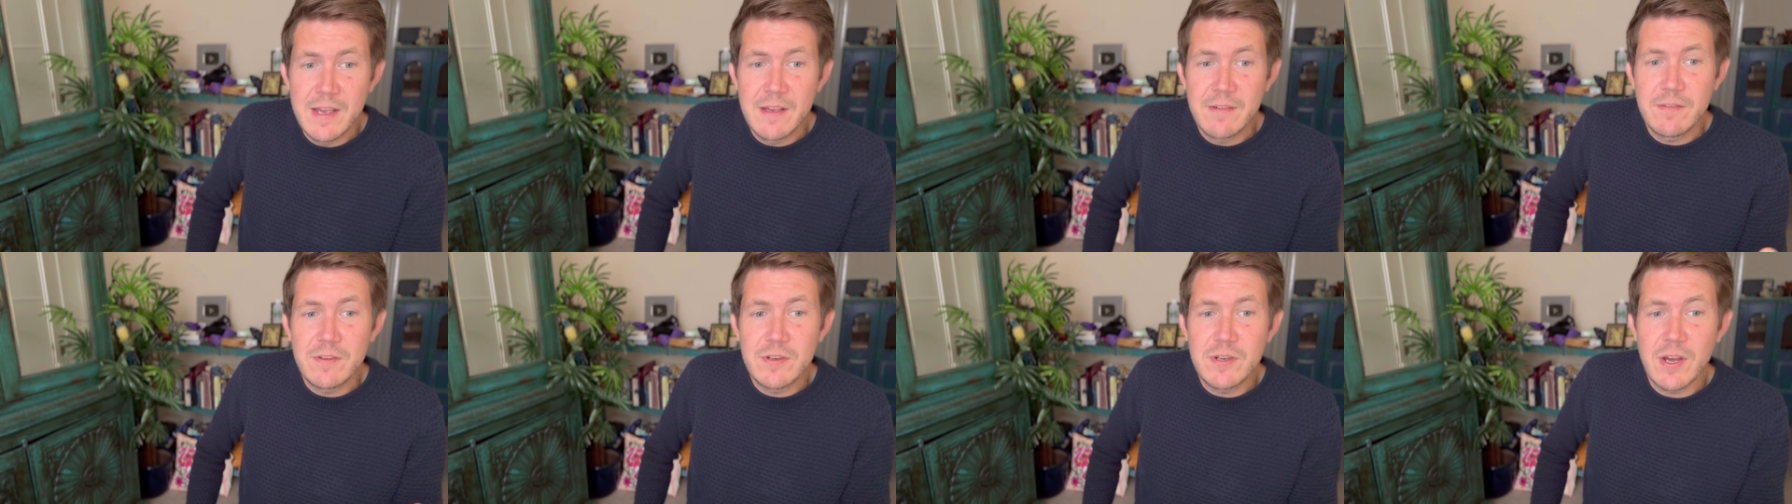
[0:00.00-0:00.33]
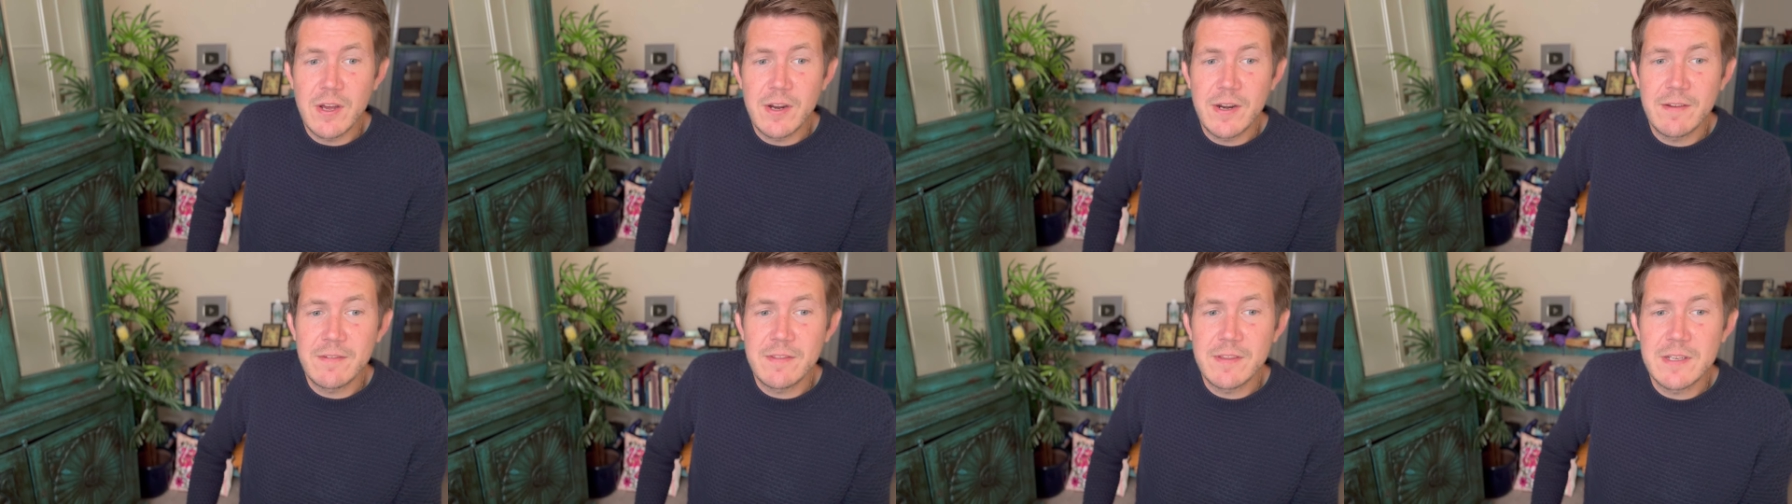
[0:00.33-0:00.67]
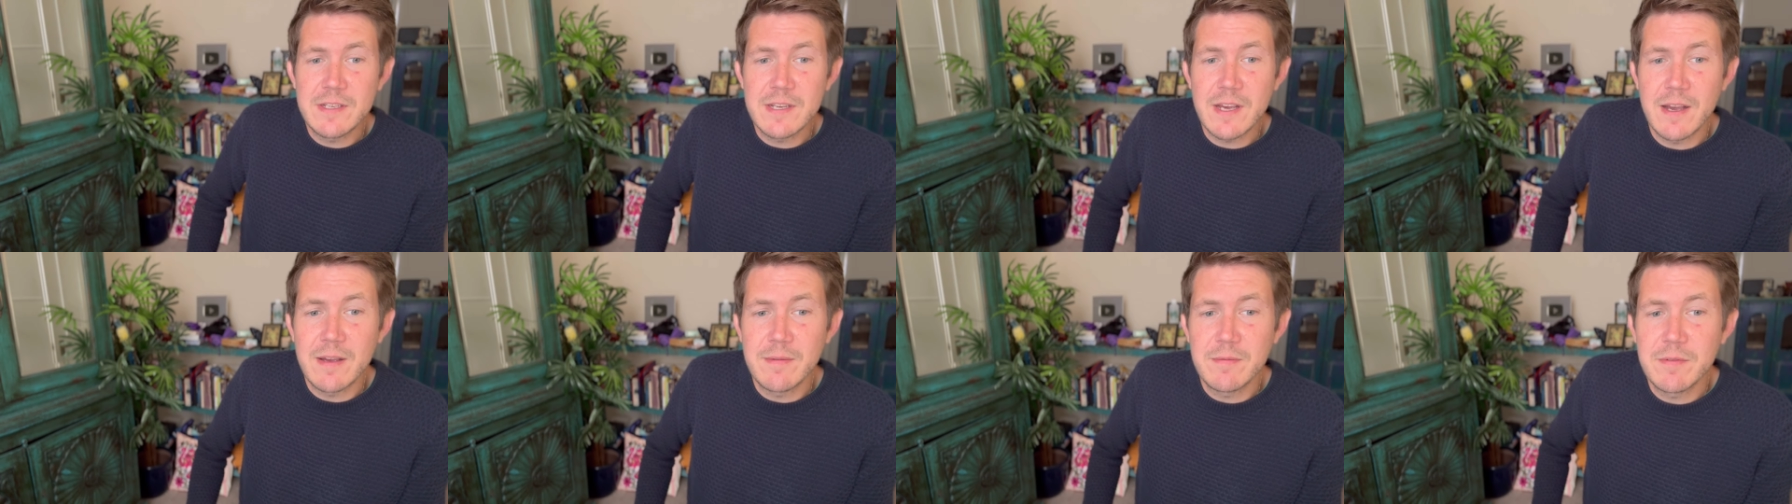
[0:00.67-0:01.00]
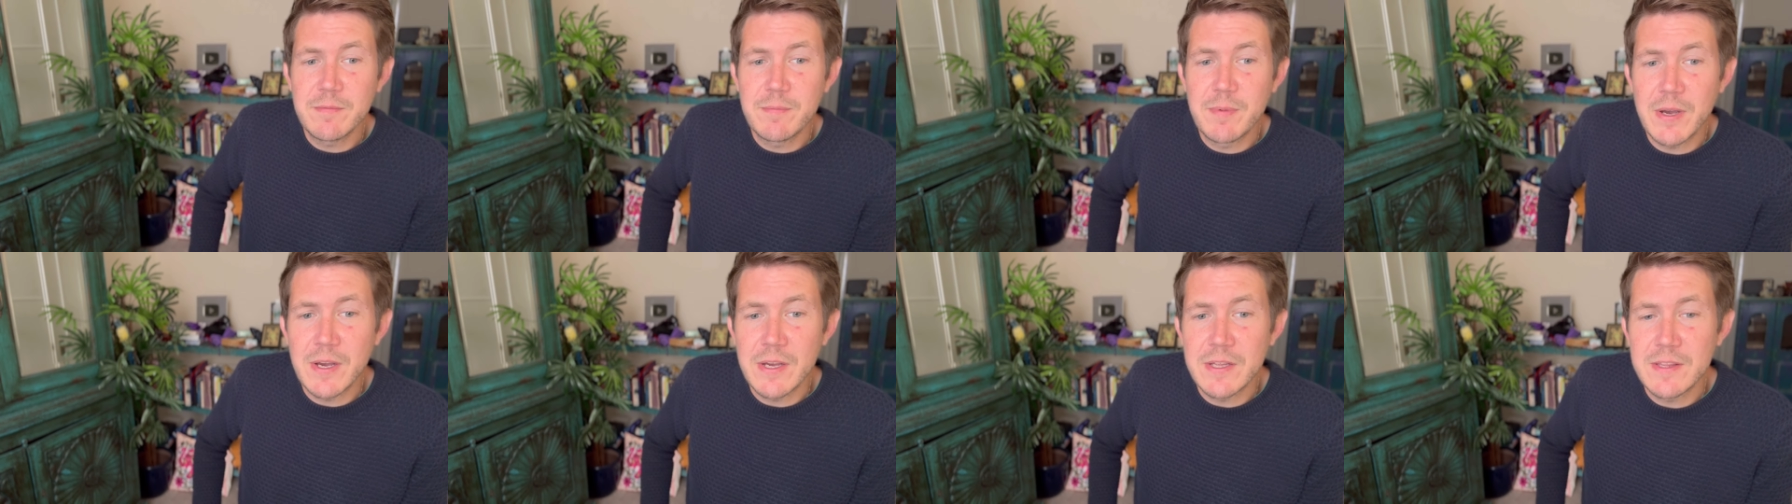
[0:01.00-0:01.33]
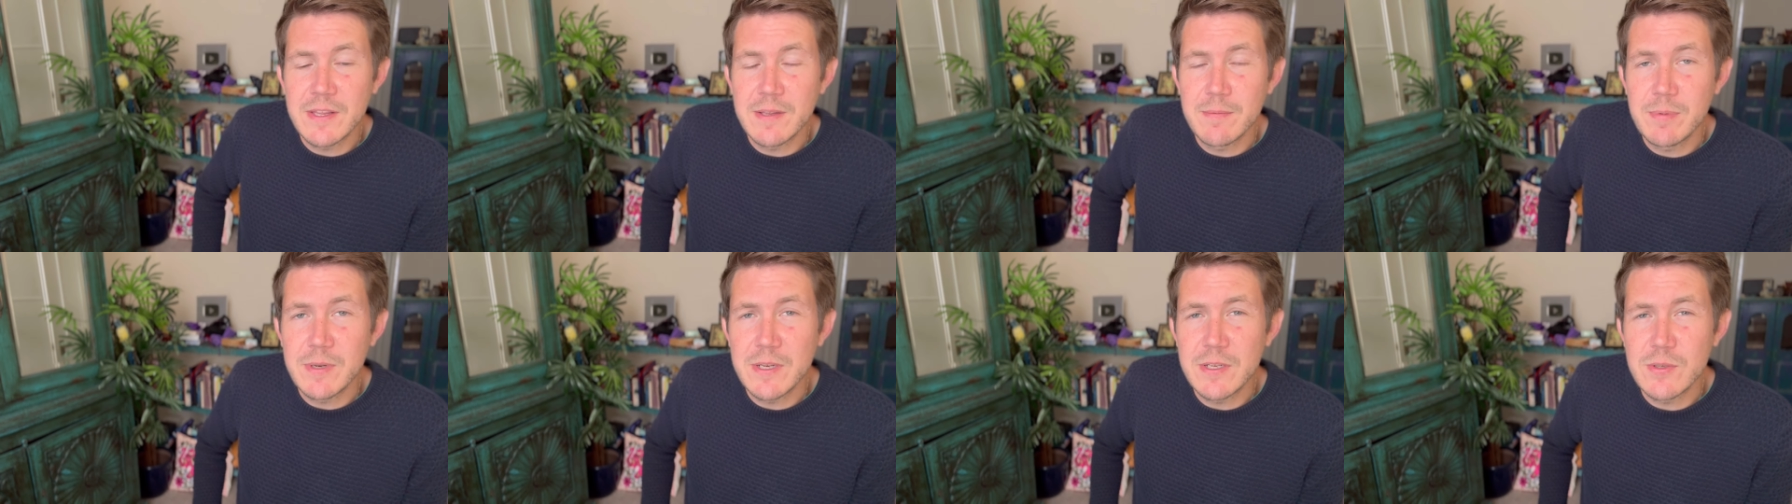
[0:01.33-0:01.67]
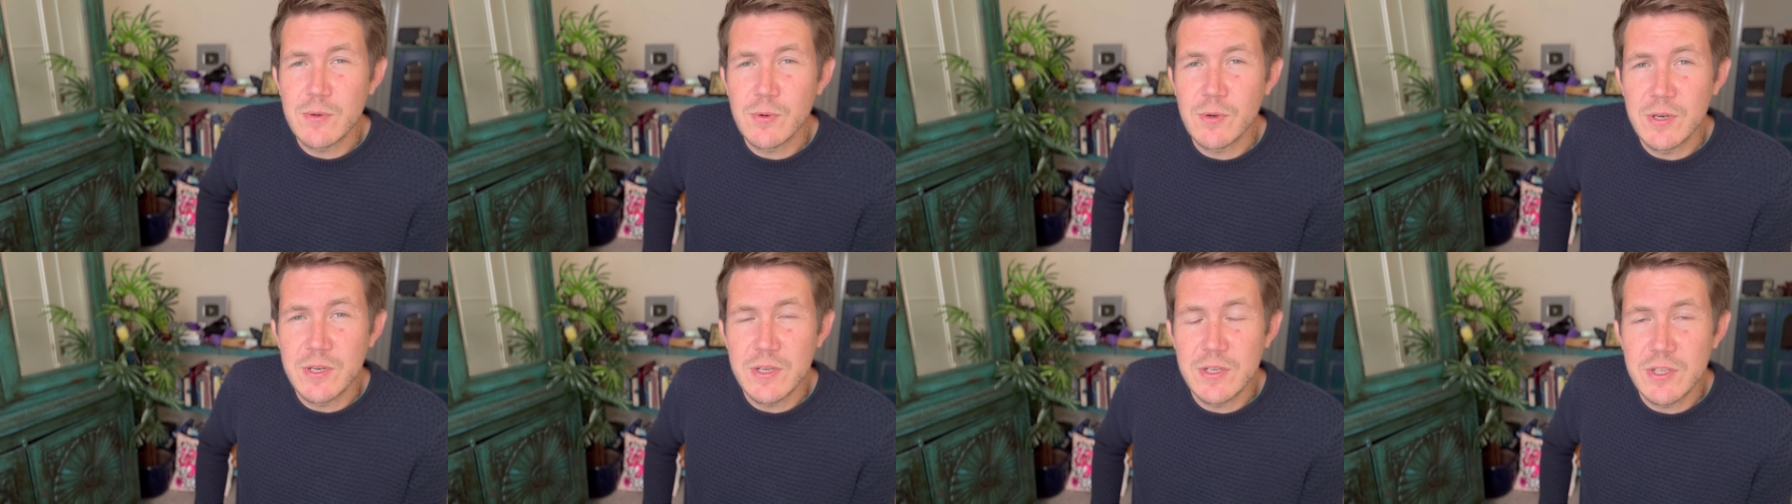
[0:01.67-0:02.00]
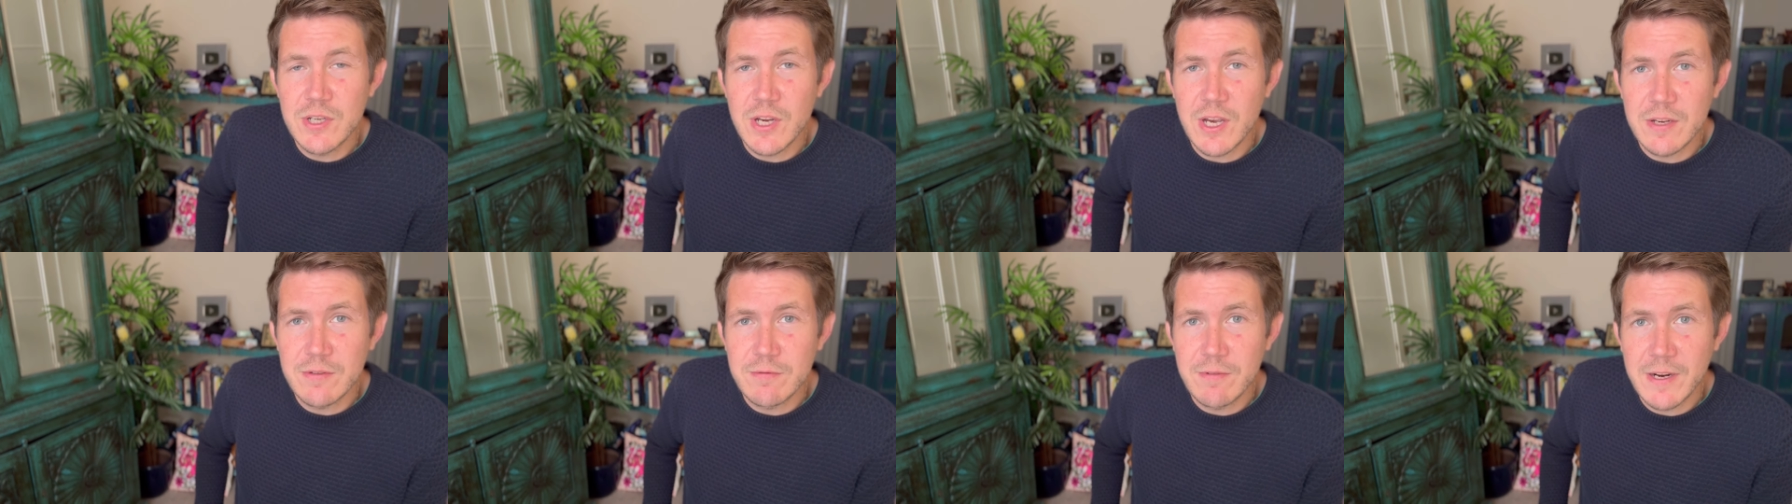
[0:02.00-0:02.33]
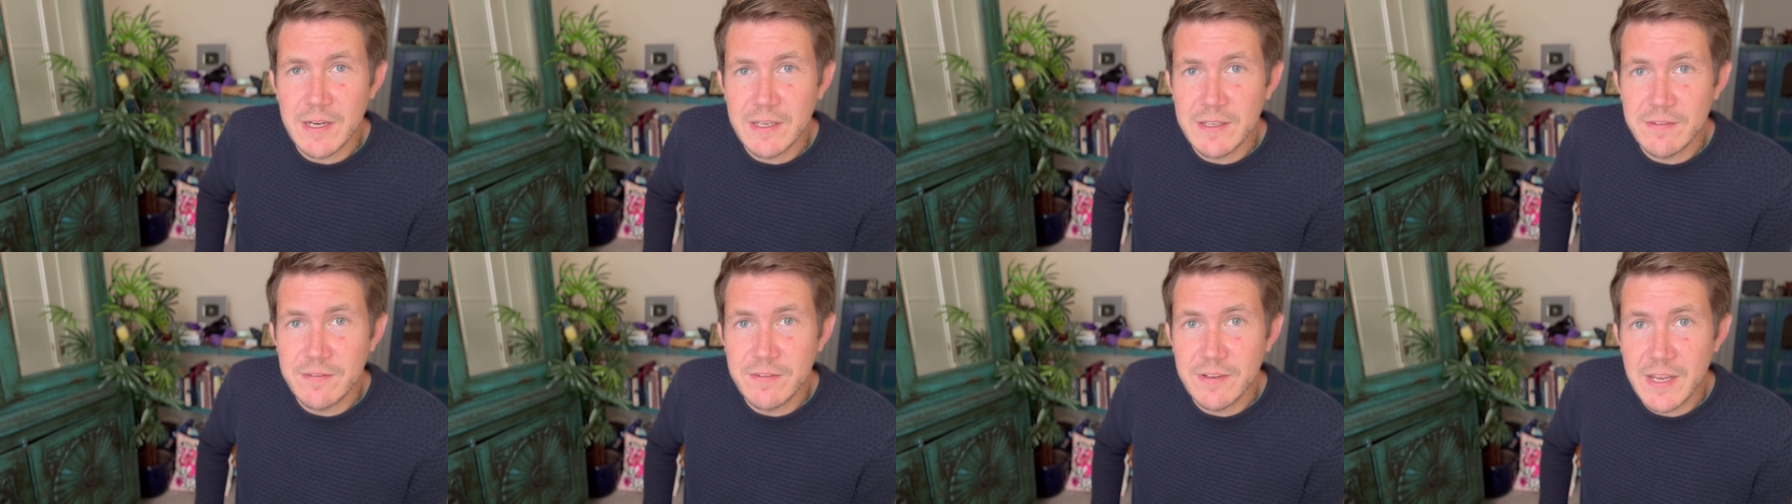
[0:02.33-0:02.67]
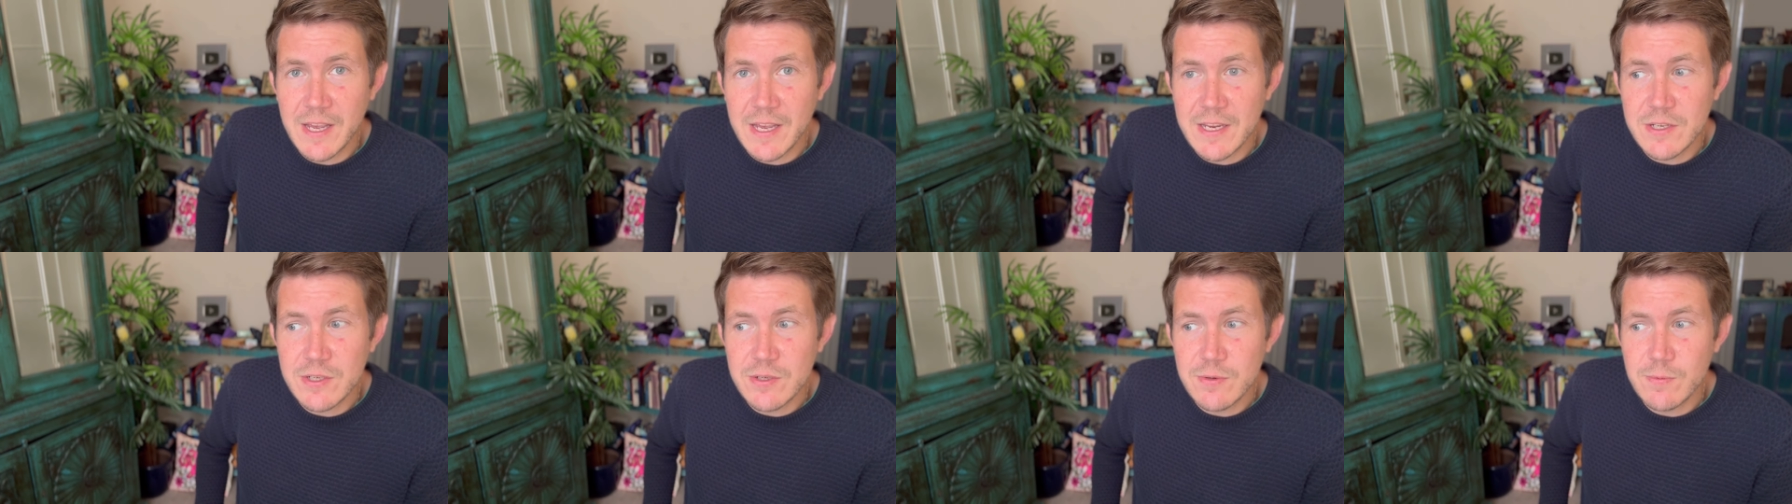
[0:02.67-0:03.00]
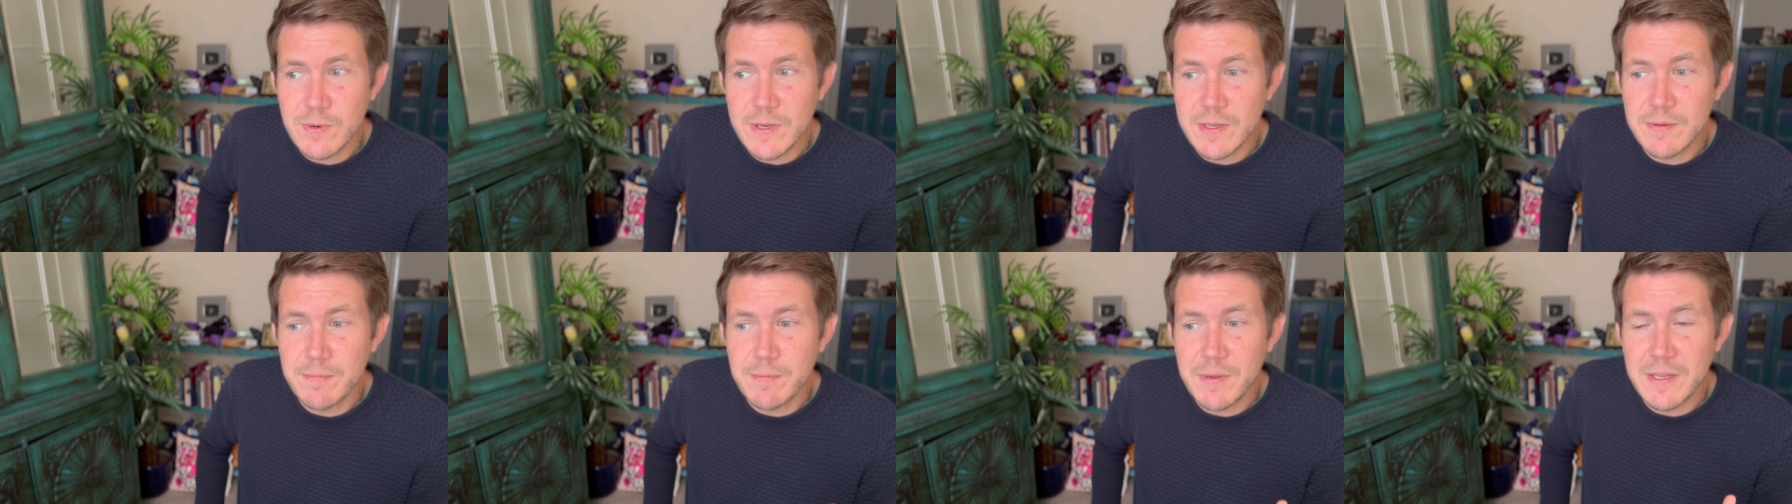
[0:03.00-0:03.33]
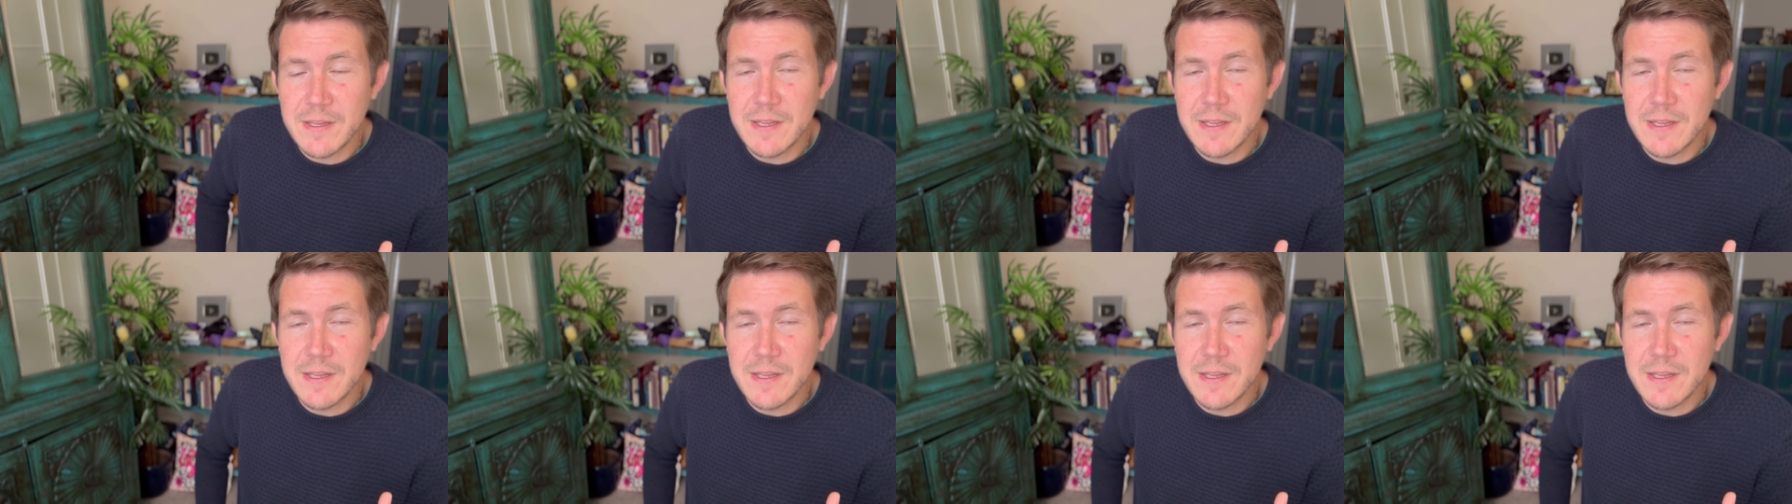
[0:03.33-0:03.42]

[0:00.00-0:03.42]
If you don't have the time of birth, then please order a chart rectification with me.